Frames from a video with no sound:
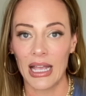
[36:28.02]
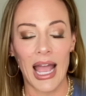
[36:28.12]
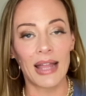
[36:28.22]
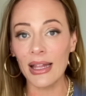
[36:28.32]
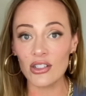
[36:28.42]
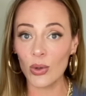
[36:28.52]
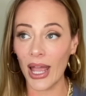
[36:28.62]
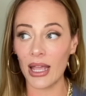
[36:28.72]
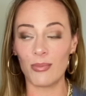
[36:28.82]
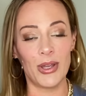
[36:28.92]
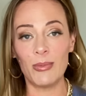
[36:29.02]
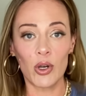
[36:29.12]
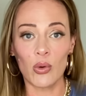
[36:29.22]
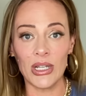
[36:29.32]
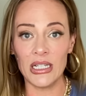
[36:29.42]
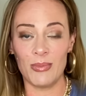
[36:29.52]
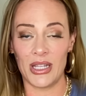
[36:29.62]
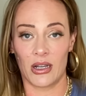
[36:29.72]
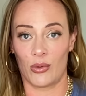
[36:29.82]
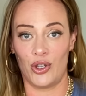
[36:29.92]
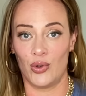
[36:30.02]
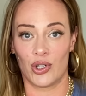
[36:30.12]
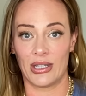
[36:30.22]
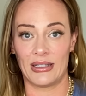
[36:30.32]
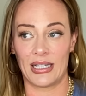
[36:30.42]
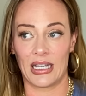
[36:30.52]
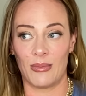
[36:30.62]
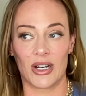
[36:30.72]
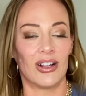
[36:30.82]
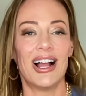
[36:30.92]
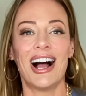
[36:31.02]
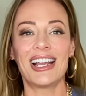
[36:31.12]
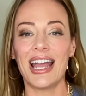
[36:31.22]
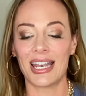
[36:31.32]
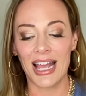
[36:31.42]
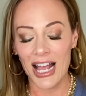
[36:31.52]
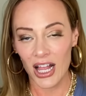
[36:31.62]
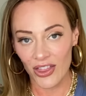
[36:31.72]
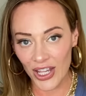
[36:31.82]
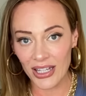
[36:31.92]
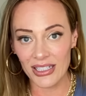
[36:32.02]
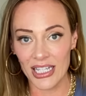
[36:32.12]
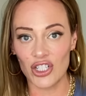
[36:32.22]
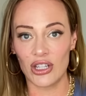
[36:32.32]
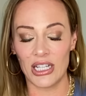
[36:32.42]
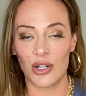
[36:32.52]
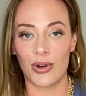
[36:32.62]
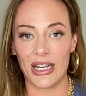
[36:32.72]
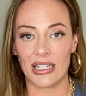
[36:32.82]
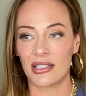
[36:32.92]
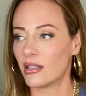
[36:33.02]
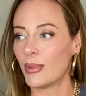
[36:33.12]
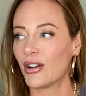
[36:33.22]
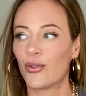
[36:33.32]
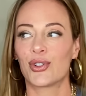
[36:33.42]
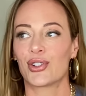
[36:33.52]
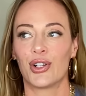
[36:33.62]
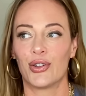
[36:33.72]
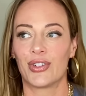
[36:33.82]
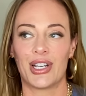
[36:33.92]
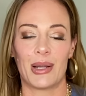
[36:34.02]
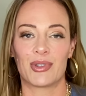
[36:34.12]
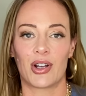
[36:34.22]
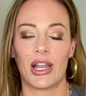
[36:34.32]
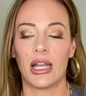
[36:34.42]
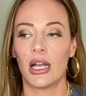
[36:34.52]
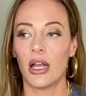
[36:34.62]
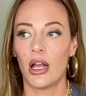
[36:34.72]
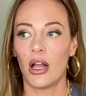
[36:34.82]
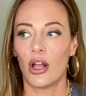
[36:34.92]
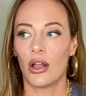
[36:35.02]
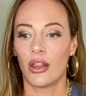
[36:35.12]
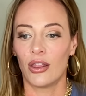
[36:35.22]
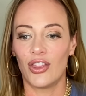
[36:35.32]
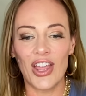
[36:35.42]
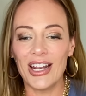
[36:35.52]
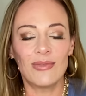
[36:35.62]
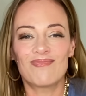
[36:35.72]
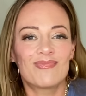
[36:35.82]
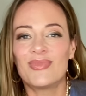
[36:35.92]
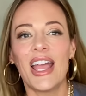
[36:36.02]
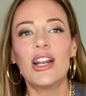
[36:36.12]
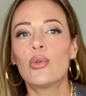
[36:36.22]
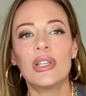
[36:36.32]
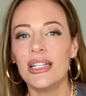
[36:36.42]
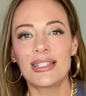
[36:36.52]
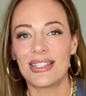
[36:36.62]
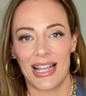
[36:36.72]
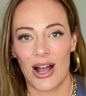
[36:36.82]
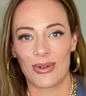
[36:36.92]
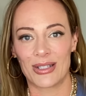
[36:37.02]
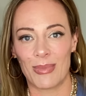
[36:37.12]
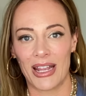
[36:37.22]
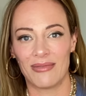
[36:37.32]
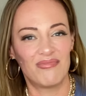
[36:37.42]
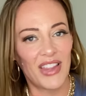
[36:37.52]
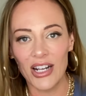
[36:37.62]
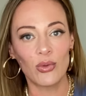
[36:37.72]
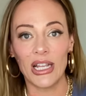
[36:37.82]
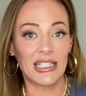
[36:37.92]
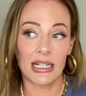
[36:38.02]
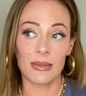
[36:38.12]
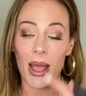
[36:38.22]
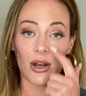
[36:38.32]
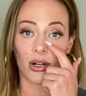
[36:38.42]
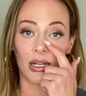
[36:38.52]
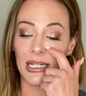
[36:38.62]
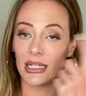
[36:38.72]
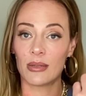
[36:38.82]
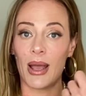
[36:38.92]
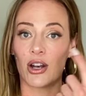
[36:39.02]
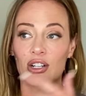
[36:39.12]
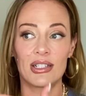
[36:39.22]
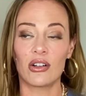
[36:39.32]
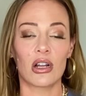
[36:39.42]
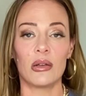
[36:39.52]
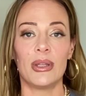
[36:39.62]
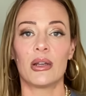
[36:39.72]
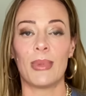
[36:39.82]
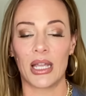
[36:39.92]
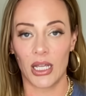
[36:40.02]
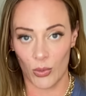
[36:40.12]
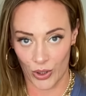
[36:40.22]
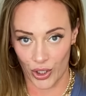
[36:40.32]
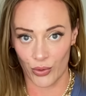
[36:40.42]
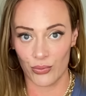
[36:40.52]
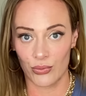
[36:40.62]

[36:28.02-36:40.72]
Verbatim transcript: And that's okay. People don't need to be there with you during the sticky middle. Again, think of the dish and the ingredients. The metaphors are all over today. I'm sorry. They they don't need to see how it's made. They don't it doesn't matter. It doesn't matter because they're not going to be there making it with you.